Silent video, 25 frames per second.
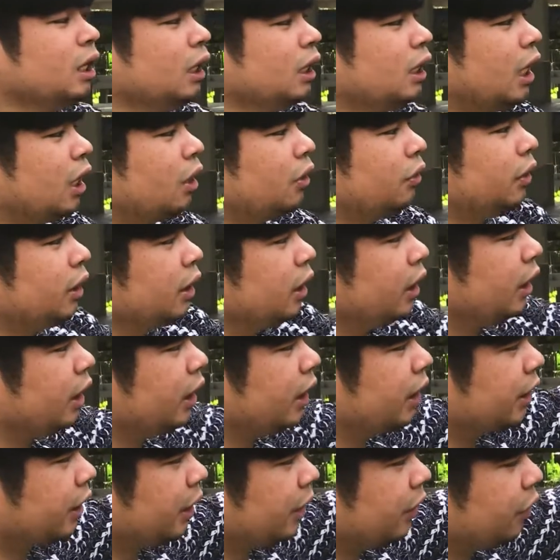Now
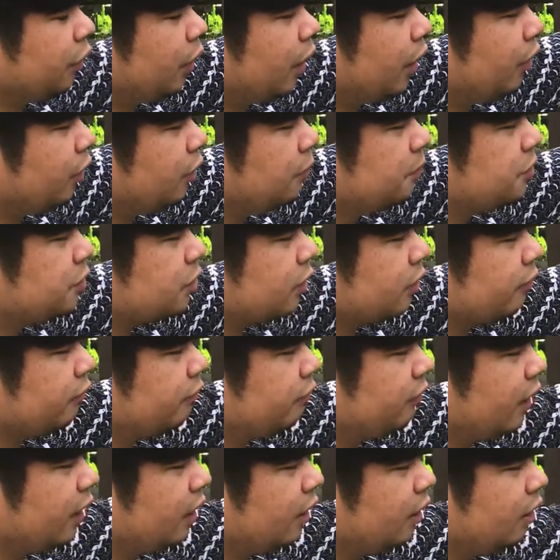here you are
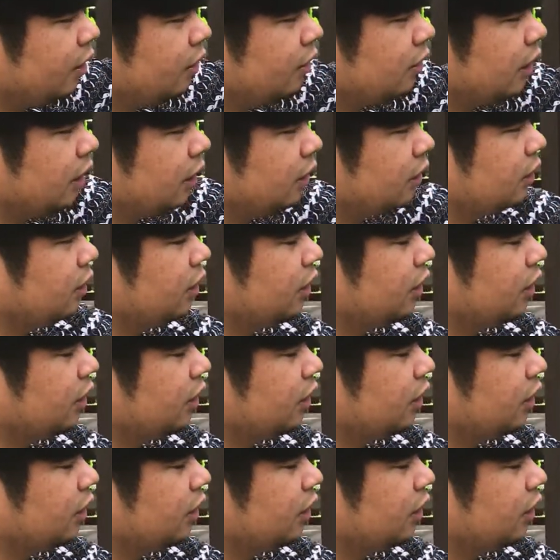observing that